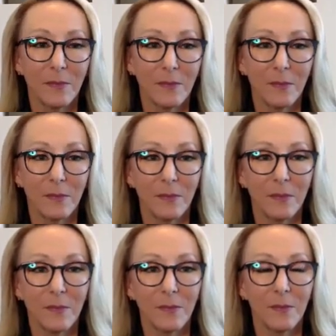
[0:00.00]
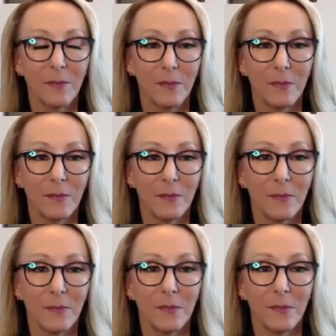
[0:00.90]

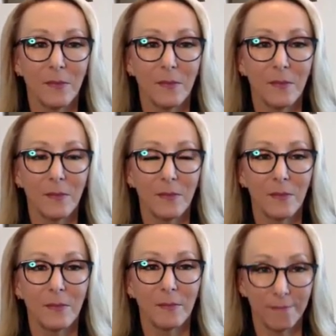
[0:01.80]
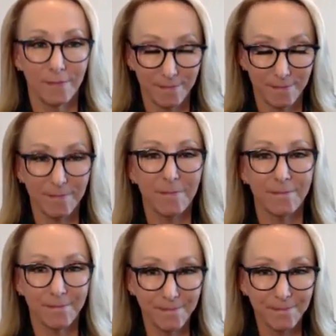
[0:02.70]

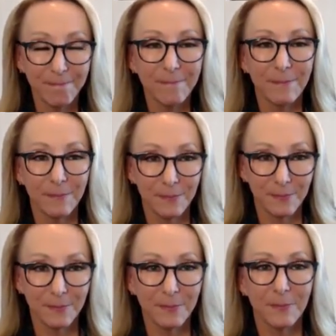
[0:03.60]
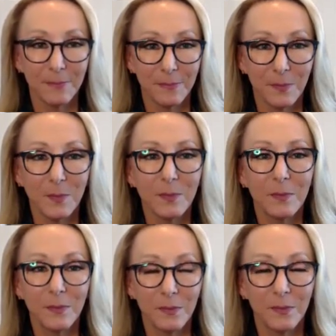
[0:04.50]

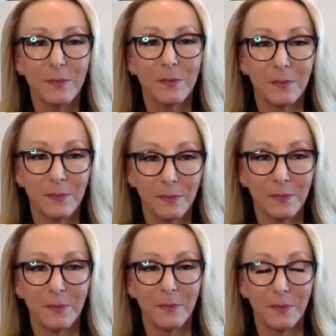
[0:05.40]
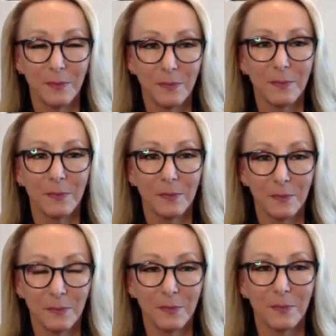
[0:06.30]

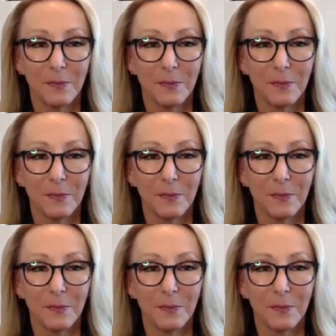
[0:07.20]
The person shown says nothing.